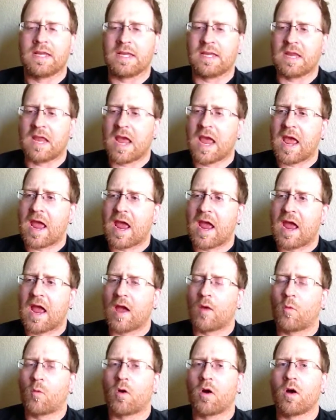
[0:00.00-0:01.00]

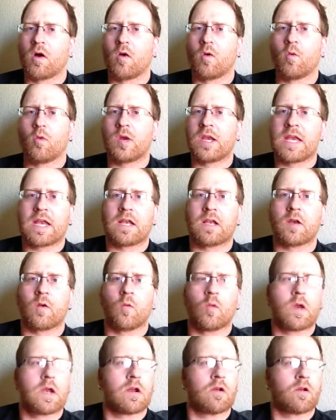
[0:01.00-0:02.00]
Yeah, well, we
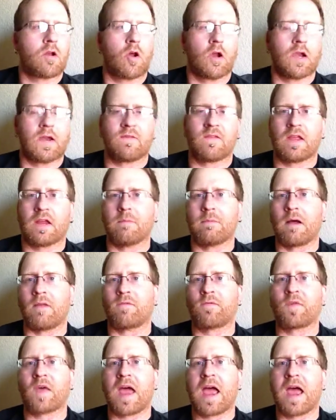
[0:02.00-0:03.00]
don't know anything
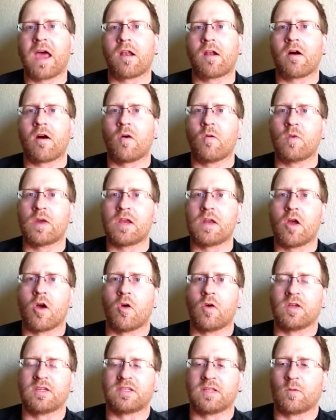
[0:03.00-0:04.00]
about that. All we
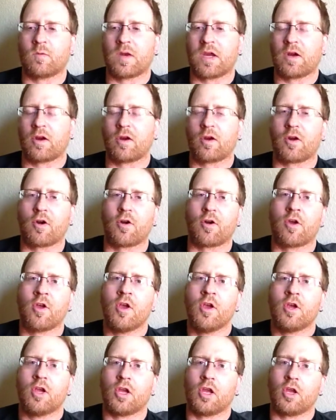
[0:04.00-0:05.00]
know is that we heard
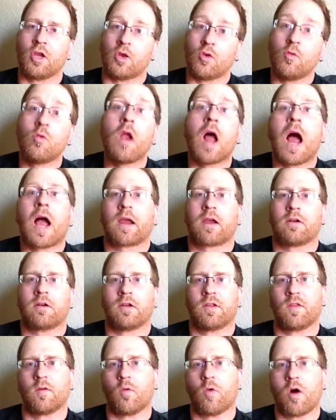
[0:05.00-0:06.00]
you knocking
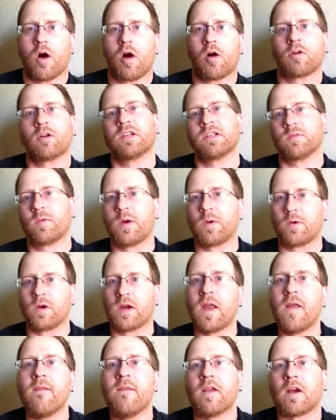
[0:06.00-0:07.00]
on the wall because we were
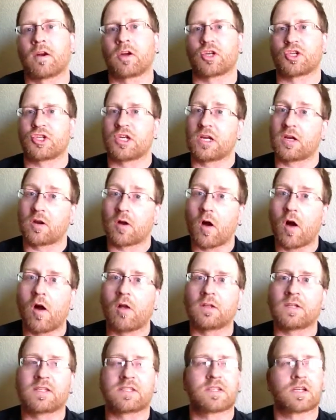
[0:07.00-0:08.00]
in there because she
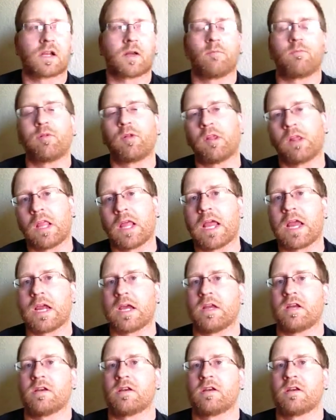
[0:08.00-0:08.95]
called us to complain.